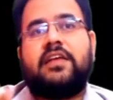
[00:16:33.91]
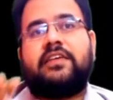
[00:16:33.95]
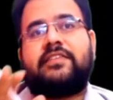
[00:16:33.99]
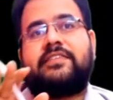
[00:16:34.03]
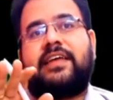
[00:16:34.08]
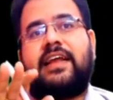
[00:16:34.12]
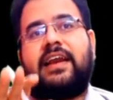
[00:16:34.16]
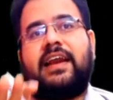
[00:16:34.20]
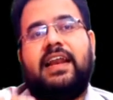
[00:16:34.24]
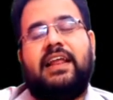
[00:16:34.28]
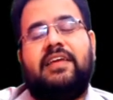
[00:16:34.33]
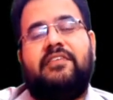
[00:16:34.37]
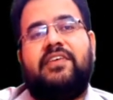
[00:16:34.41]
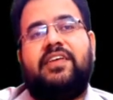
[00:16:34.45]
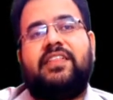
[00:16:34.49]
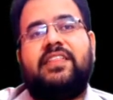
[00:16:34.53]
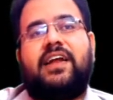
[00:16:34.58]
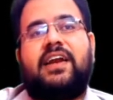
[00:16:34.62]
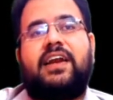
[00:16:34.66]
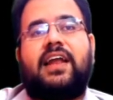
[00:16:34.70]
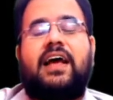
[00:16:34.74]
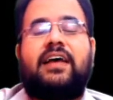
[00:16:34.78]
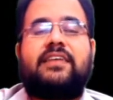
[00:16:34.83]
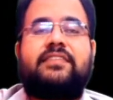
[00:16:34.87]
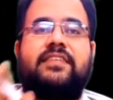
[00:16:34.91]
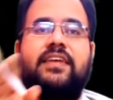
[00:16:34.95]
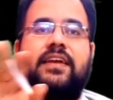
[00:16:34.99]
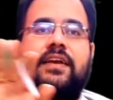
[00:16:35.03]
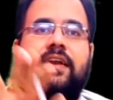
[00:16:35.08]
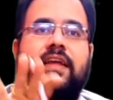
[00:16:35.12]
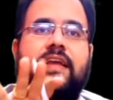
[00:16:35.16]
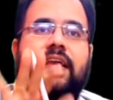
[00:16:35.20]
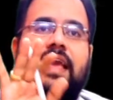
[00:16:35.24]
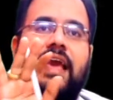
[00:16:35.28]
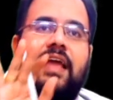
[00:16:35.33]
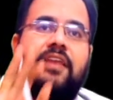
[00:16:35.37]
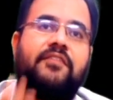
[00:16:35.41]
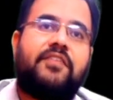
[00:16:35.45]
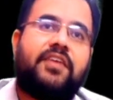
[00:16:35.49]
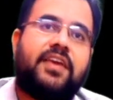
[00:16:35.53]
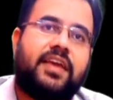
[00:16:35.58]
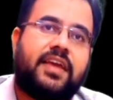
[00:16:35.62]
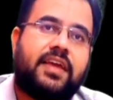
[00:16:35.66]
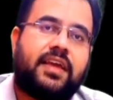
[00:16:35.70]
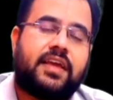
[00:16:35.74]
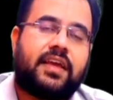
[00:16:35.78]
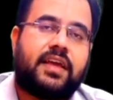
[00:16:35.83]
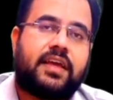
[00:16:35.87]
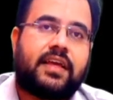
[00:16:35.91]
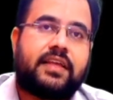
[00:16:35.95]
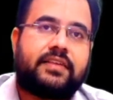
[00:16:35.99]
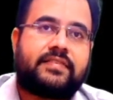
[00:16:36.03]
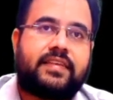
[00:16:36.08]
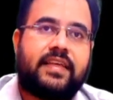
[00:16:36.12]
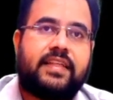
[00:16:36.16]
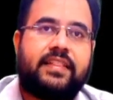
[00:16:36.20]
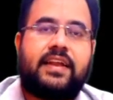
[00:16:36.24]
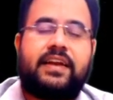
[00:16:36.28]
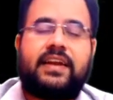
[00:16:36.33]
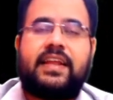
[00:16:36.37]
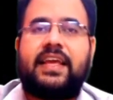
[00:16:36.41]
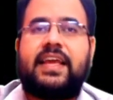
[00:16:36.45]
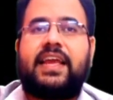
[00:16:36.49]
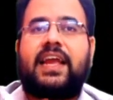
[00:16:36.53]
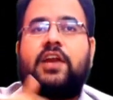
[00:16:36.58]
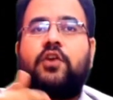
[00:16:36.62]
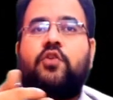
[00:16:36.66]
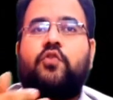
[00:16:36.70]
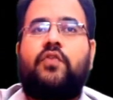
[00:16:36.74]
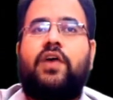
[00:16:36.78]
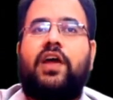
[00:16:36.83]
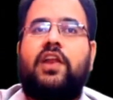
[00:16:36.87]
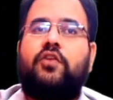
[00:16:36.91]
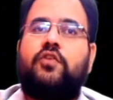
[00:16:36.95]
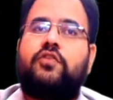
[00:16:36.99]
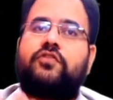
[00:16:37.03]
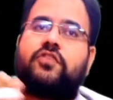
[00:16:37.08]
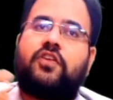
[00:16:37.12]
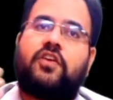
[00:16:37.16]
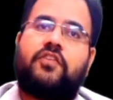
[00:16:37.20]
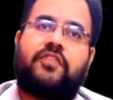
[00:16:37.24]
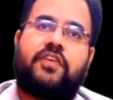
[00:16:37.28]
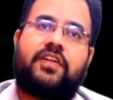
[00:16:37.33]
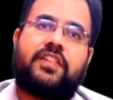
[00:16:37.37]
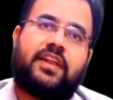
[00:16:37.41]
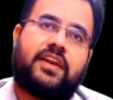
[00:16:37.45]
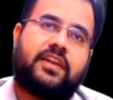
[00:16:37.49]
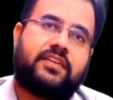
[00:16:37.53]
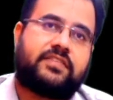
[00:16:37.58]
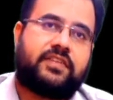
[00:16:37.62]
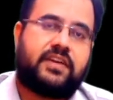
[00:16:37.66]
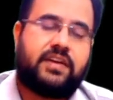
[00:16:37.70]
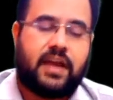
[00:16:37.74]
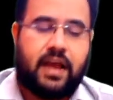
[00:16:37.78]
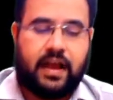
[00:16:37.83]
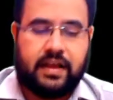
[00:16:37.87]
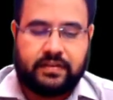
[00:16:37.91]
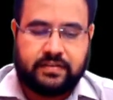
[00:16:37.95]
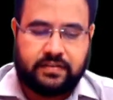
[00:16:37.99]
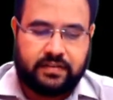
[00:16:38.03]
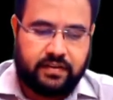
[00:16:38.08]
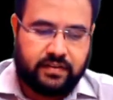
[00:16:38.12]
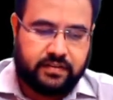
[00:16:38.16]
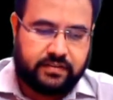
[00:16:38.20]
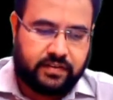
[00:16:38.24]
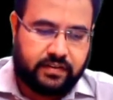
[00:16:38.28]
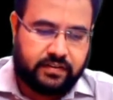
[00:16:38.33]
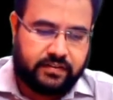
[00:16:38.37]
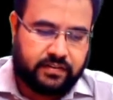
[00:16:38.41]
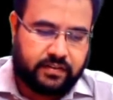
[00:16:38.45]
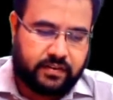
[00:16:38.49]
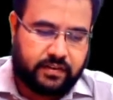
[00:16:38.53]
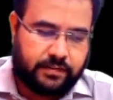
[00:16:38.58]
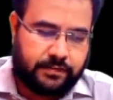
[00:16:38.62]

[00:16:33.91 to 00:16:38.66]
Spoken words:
Sir, leaving that asset, can we say that he can do valuation of other asset? Answer is yes, sir.